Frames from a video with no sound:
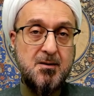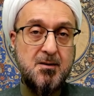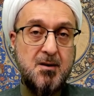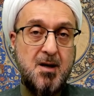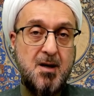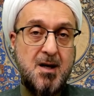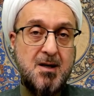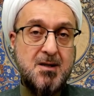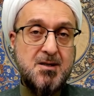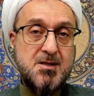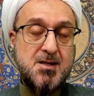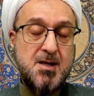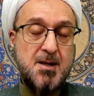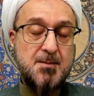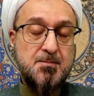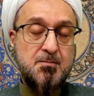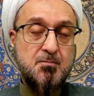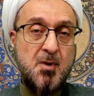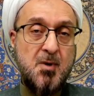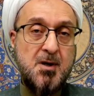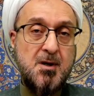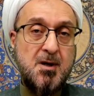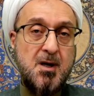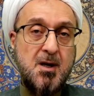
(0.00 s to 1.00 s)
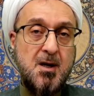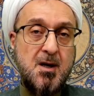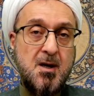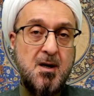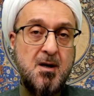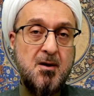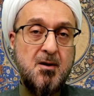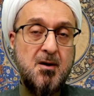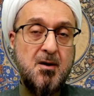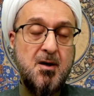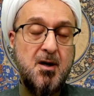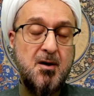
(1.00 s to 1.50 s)
accept money
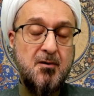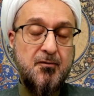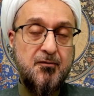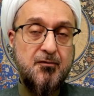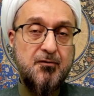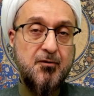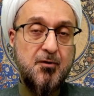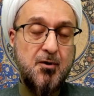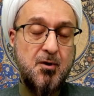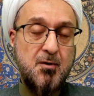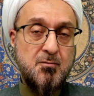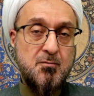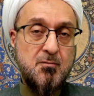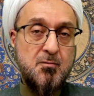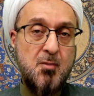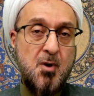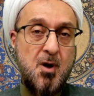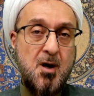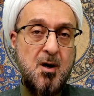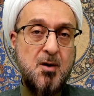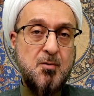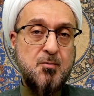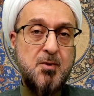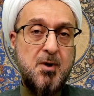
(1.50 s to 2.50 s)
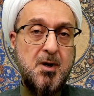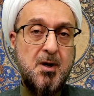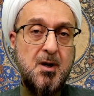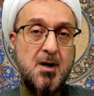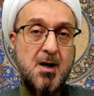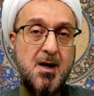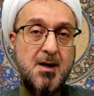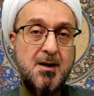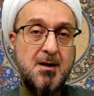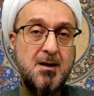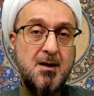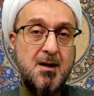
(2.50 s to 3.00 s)
from
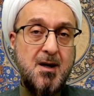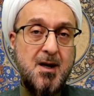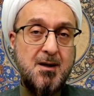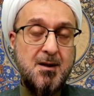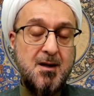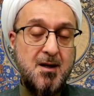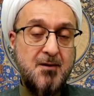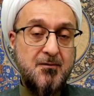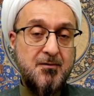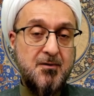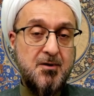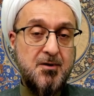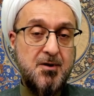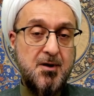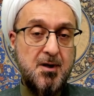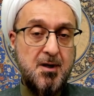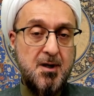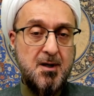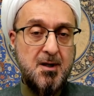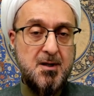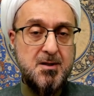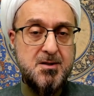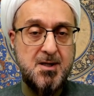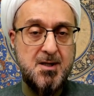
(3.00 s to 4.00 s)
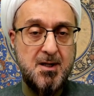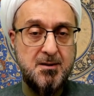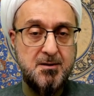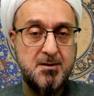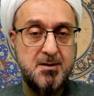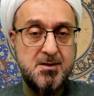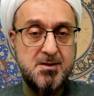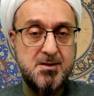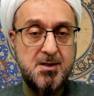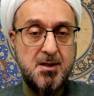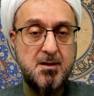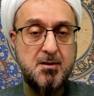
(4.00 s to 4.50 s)
Muawiyah and everything else and
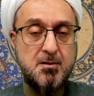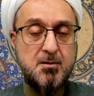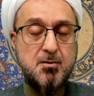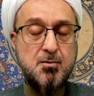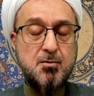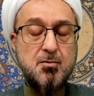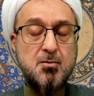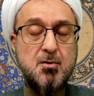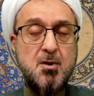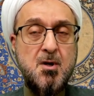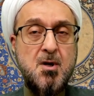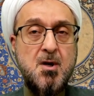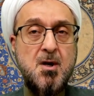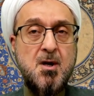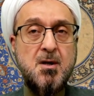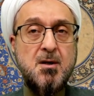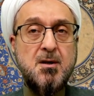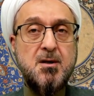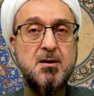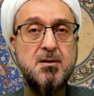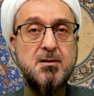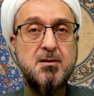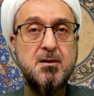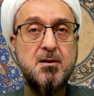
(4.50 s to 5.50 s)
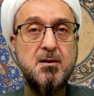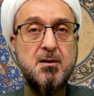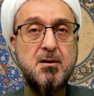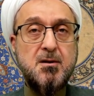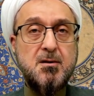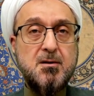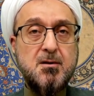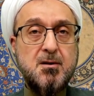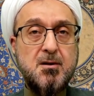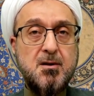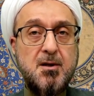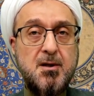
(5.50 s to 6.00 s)
desert you,
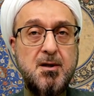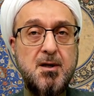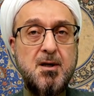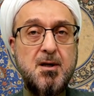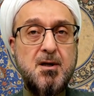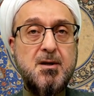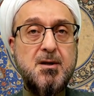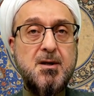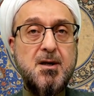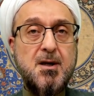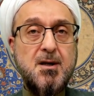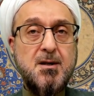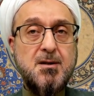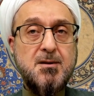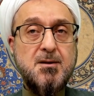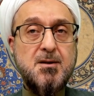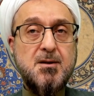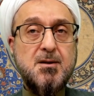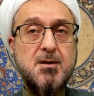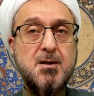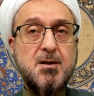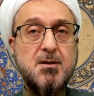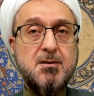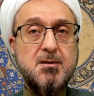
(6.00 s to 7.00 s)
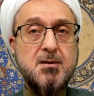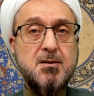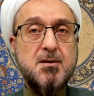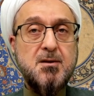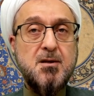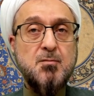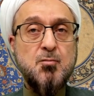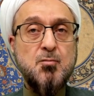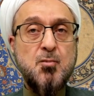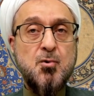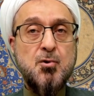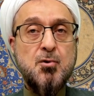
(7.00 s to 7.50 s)
it clearly indicated the
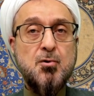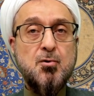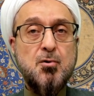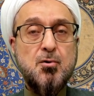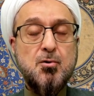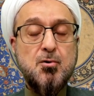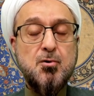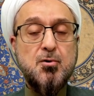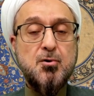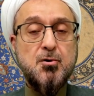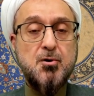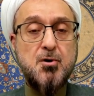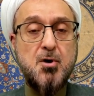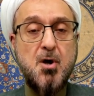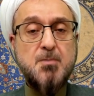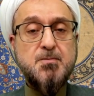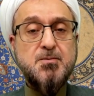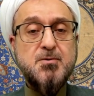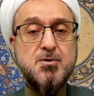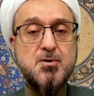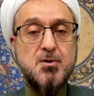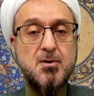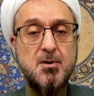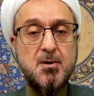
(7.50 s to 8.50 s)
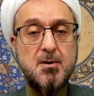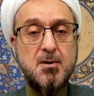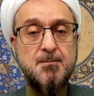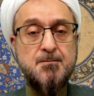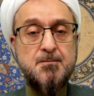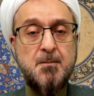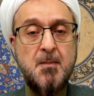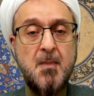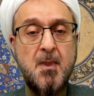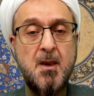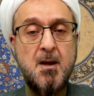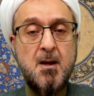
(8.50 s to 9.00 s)
moral corruption
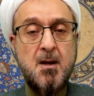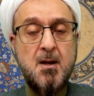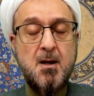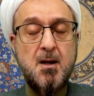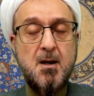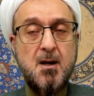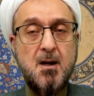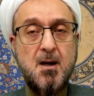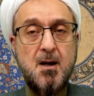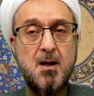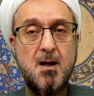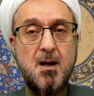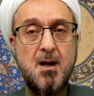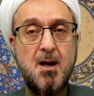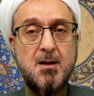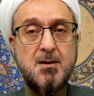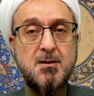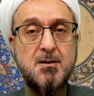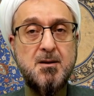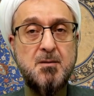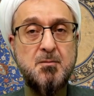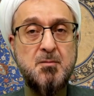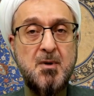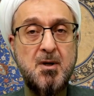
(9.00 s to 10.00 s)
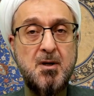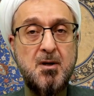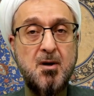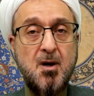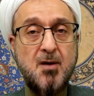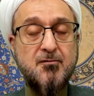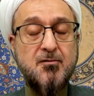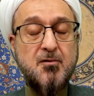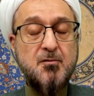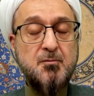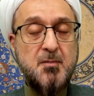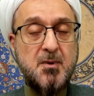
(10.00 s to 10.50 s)
and the
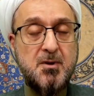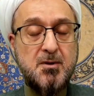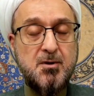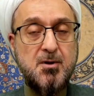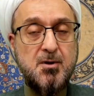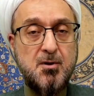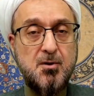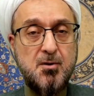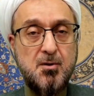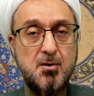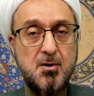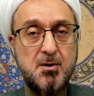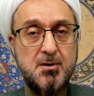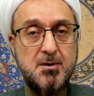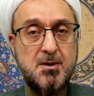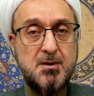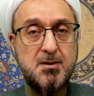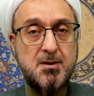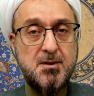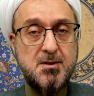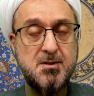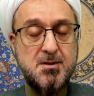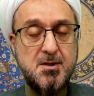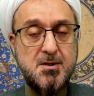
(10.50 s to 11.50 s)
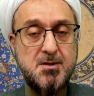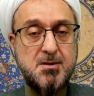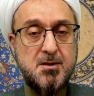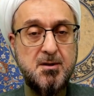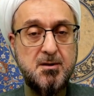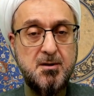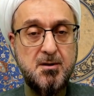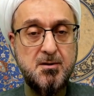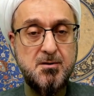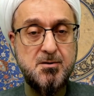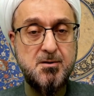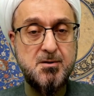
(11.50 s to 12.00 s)
love of material that
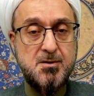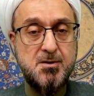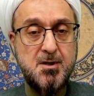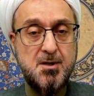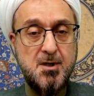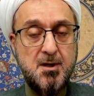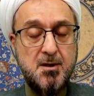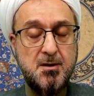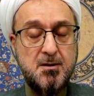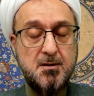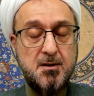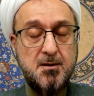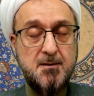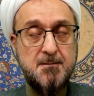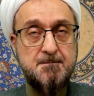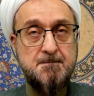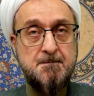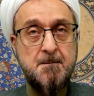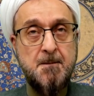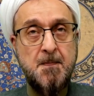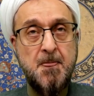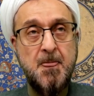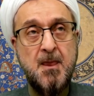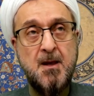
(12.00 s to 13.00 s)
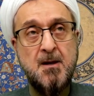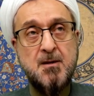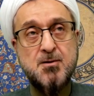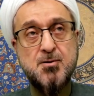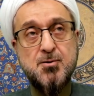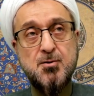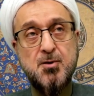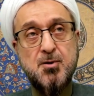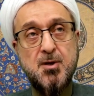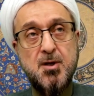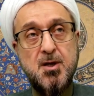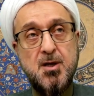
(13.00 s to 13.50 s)
existed in society.
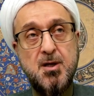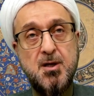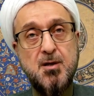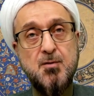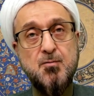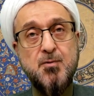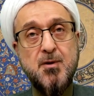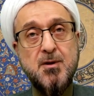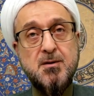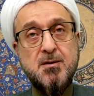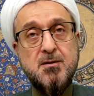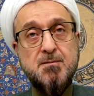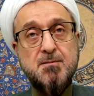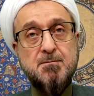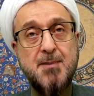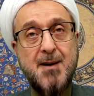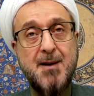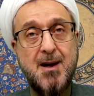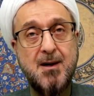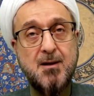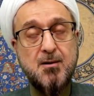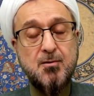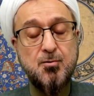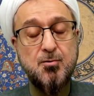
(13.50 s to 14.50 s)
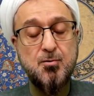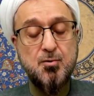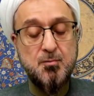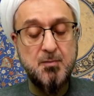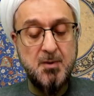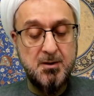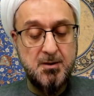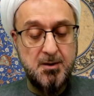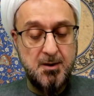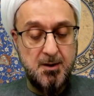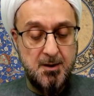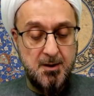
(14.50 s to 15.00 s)
So he went back to
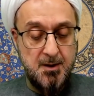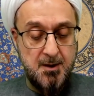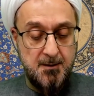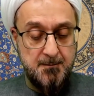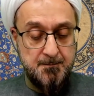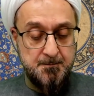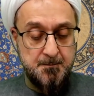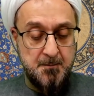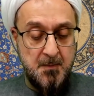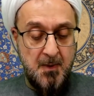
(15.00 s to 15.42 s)
Medina